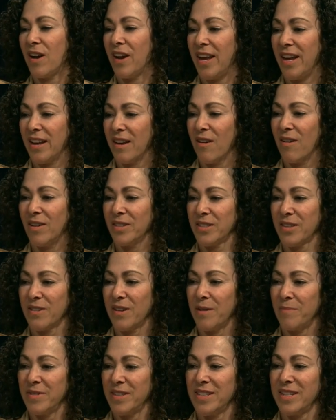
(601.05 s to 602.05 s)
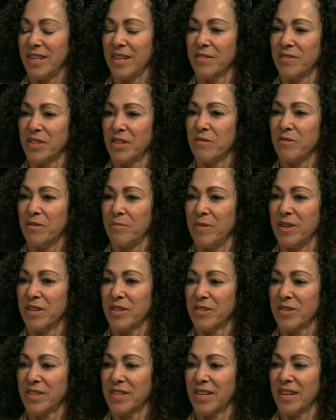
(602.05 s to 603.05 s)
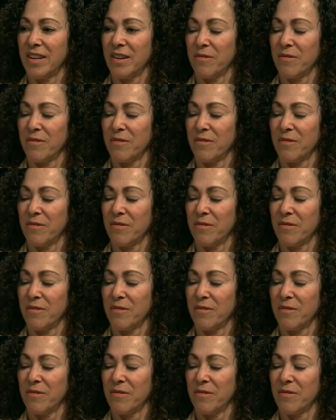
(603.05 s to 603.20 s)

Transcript: I called her up to see if she would be interested